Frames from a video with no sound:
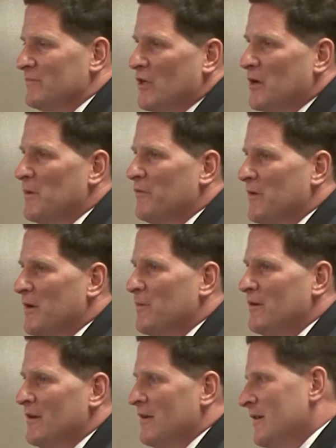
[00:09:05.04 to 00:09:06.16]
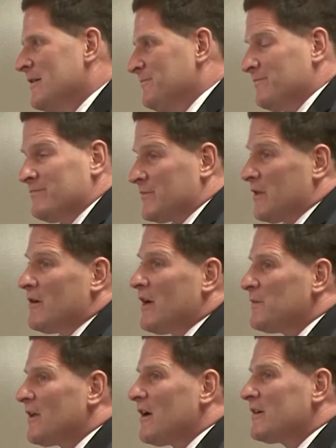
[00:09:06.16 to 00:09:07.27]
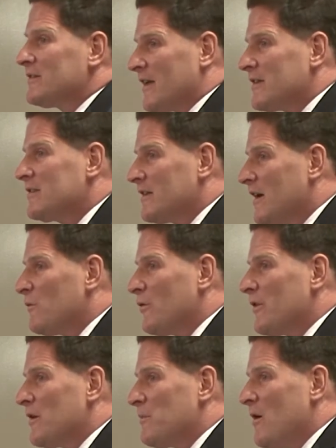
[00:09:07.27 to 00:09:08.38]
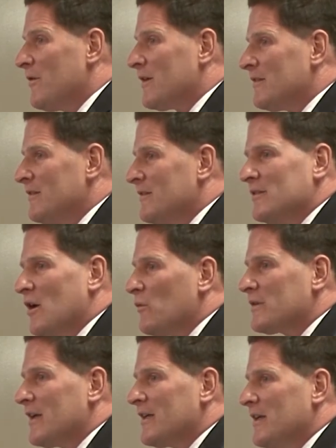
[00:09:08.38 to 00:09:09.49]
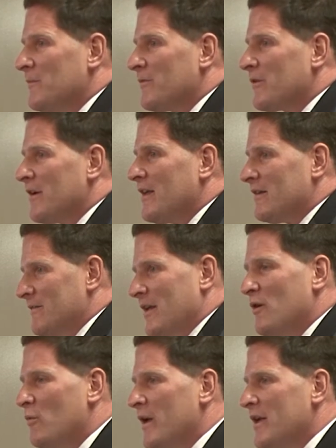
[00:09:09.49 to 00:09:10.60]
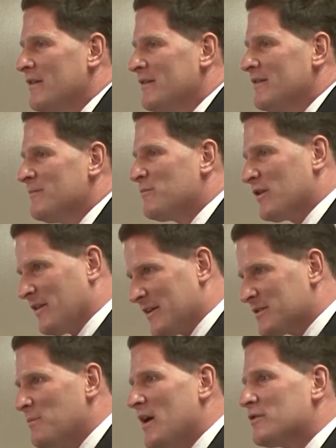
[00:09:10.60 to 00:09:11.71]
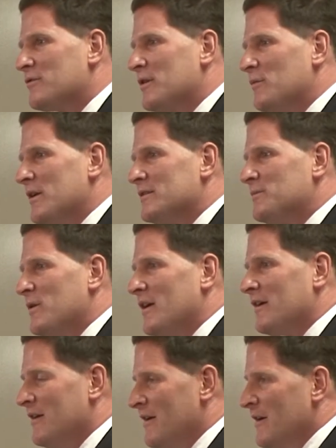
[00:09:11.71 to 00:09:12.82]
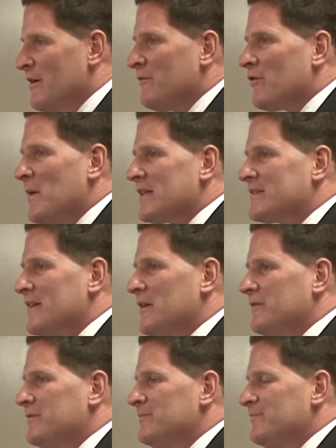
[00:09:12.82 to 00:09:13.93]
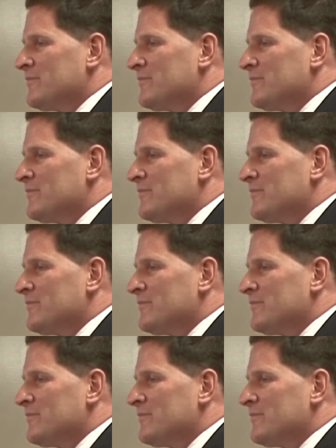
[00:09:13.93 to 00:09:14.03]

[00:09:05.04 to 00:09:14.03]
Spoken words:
come November, Senator Apodaca's actually got a worthy opponent. Don't take him for granted. He'll win, but let's make sure he wins big. For myself,